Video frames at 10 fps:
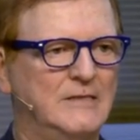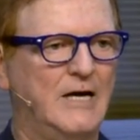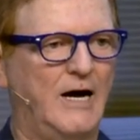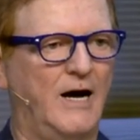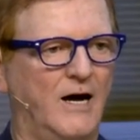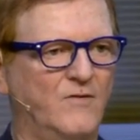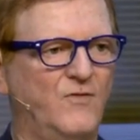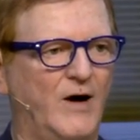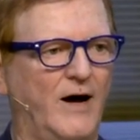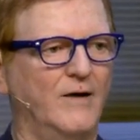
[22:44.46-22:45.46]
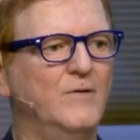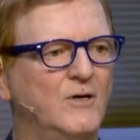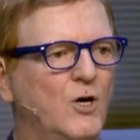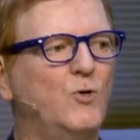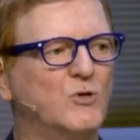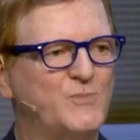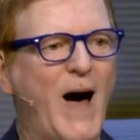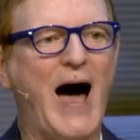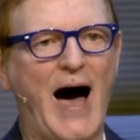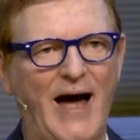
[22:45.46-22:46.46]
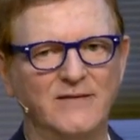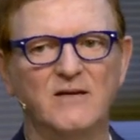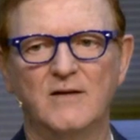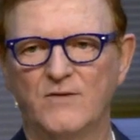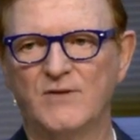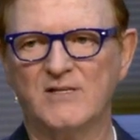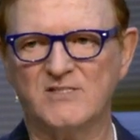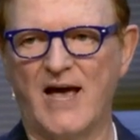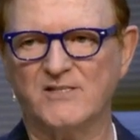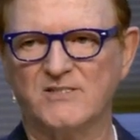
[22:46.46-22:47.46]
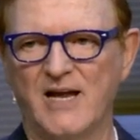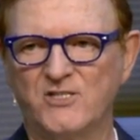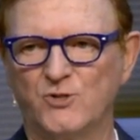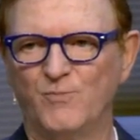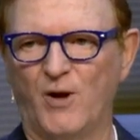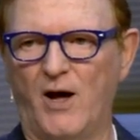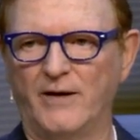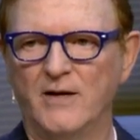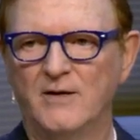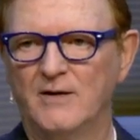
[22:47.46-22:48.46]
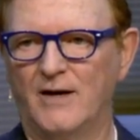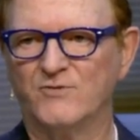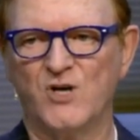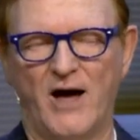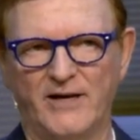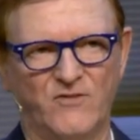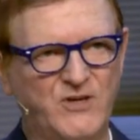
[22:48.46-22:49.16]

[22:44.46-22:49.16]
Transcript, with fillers: of uh, who was behind the assassination plot of John F.